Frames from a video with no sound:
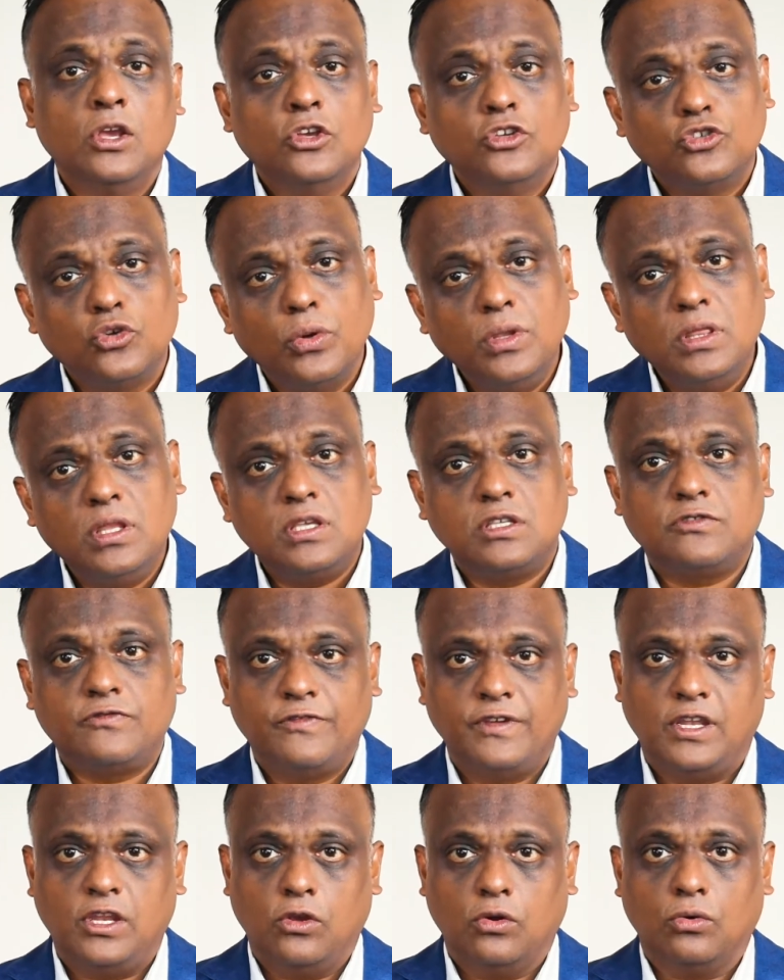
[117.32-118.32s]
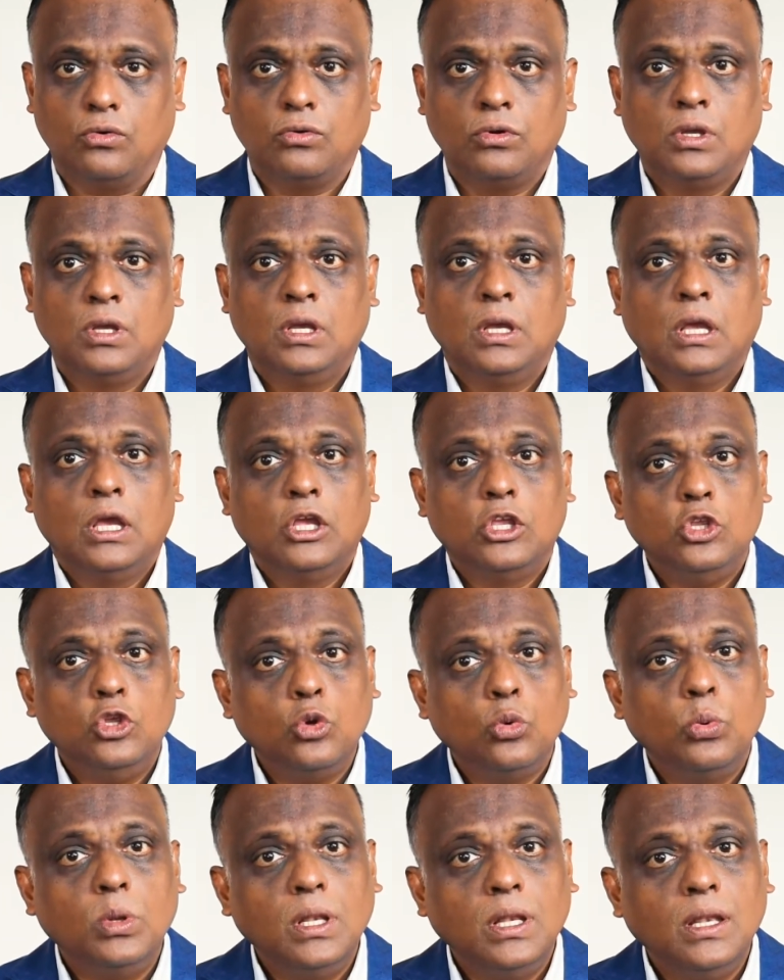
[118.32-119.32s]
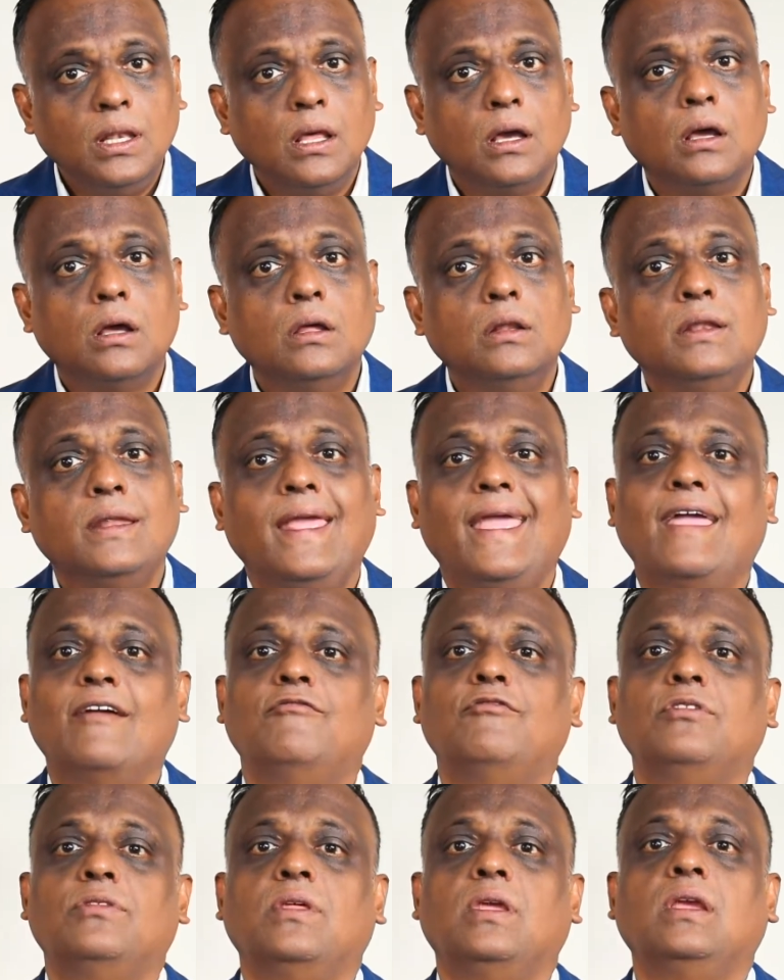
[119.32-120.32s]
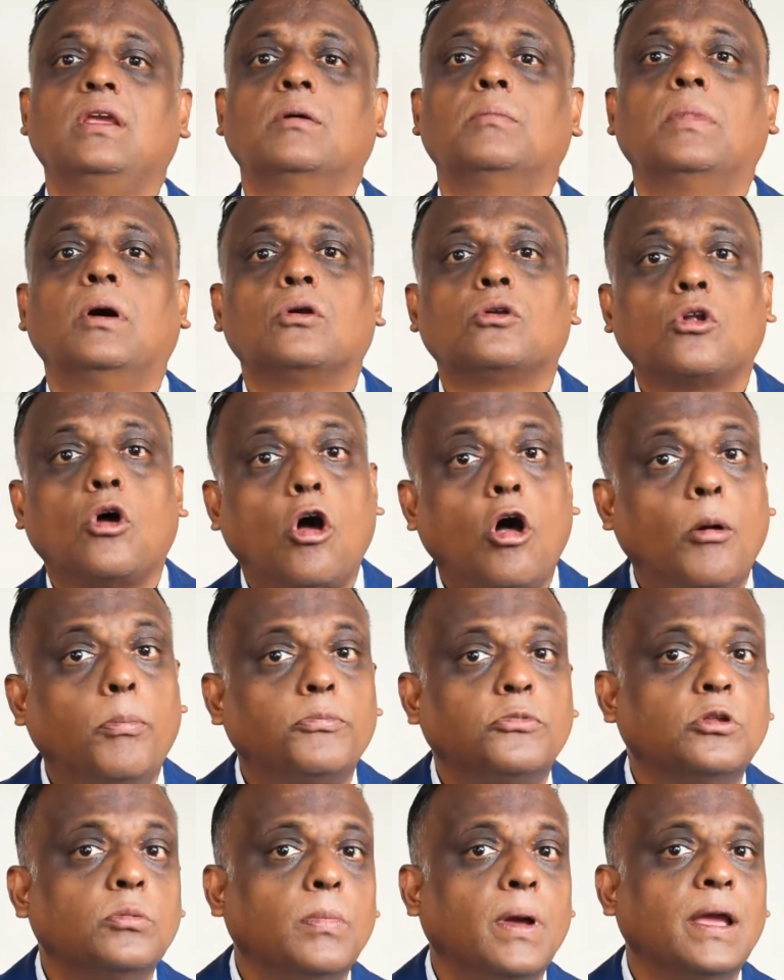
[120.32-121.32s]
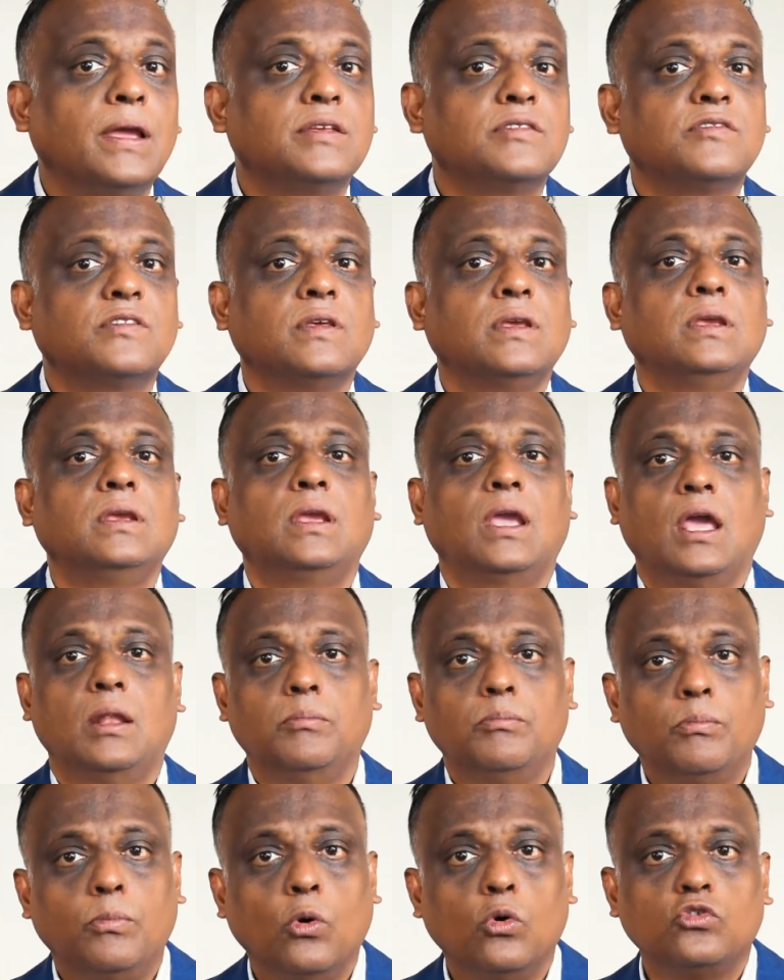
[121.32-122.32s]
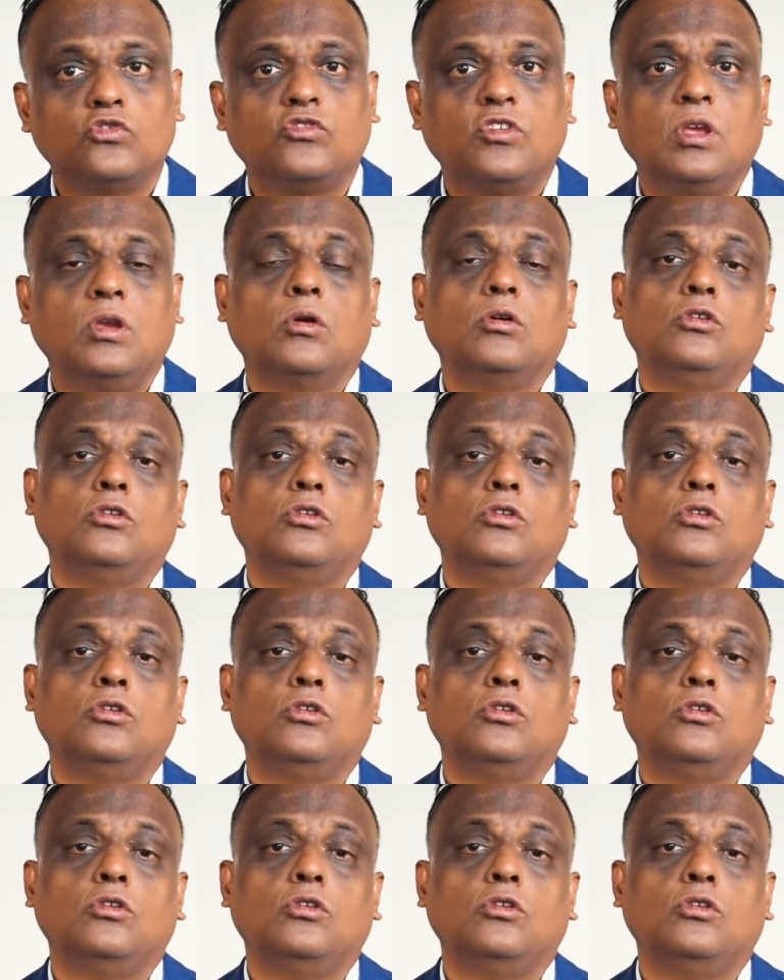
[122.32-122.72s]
So in this video, you will learn everything about optimizing and posting